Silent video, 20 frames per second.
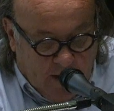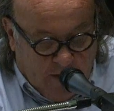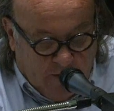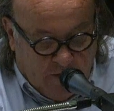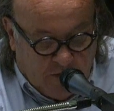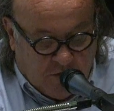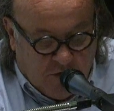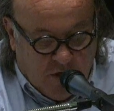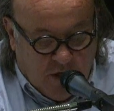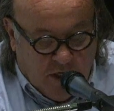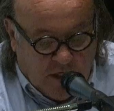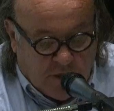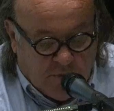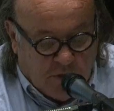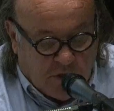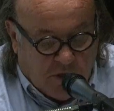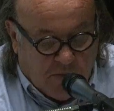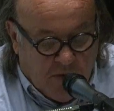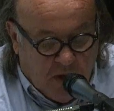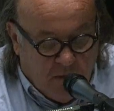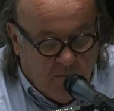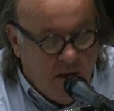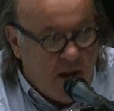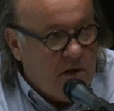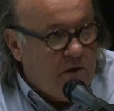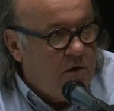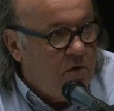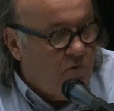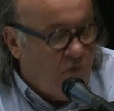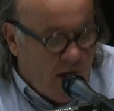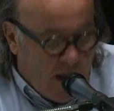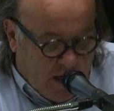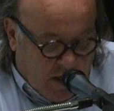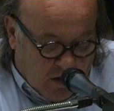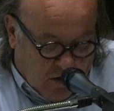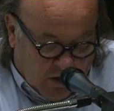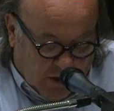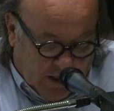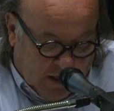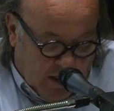the treaties were to be amended
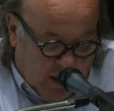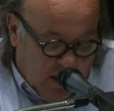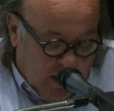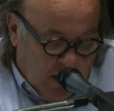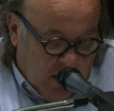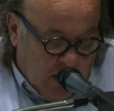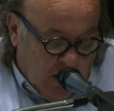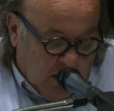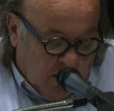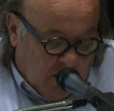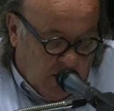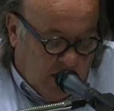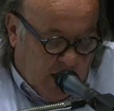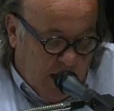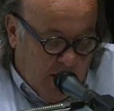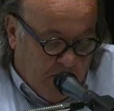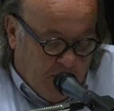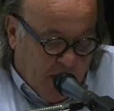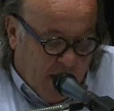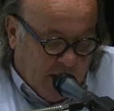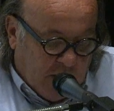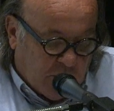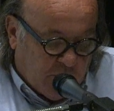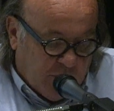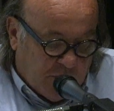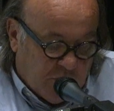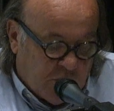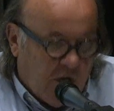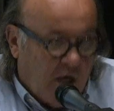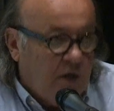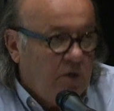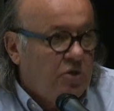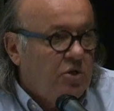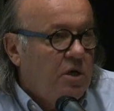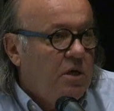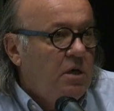regularly to keep pace with changing